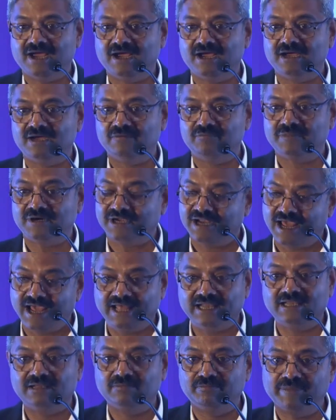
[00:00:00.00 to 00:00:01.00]
But
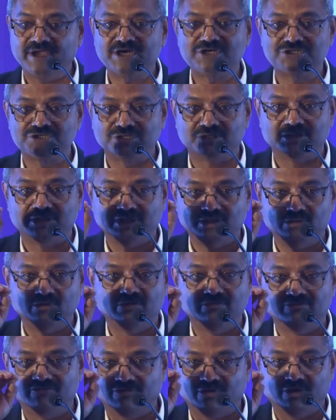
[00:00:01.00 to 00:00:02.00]
I'll make sure they don't
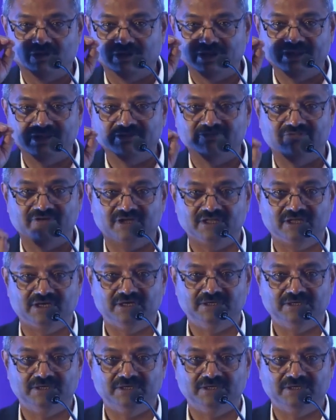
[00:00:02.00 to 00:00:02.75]
fall any further